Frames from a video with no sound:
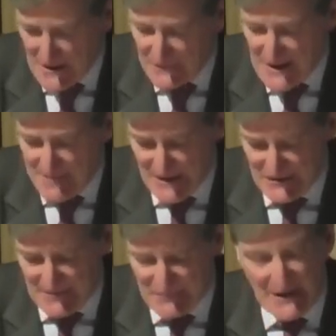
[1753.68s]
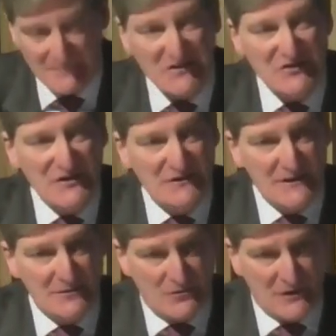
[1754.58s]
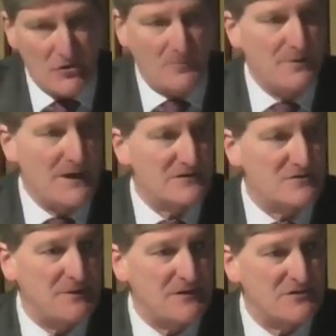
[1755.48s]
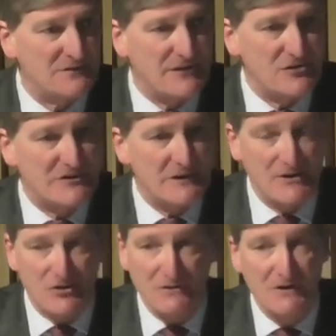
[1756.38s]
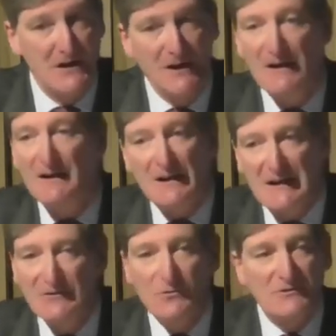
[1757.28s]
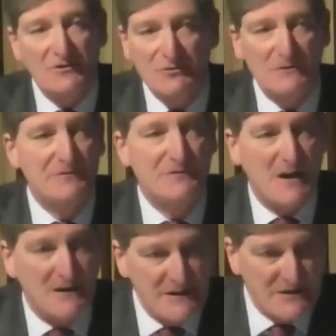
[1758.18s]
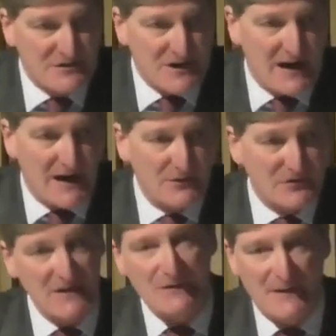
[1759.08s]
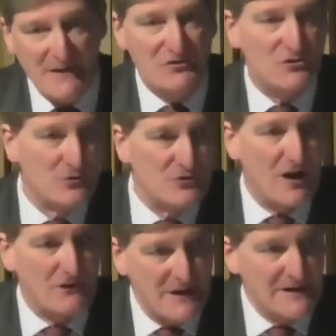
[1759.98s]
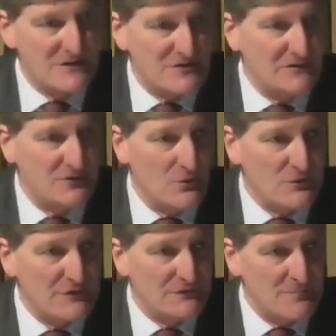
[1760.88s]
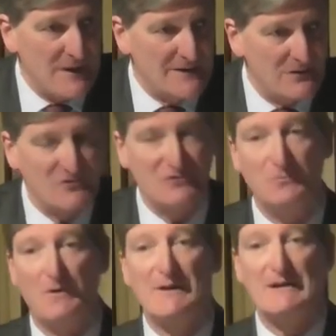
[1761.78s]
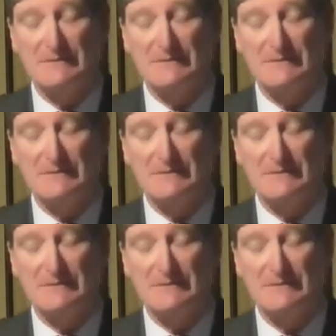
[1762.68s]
they may sometimes sit in on a complex piece of legislation in order to advise the House if issues are raised in course of debate as to what they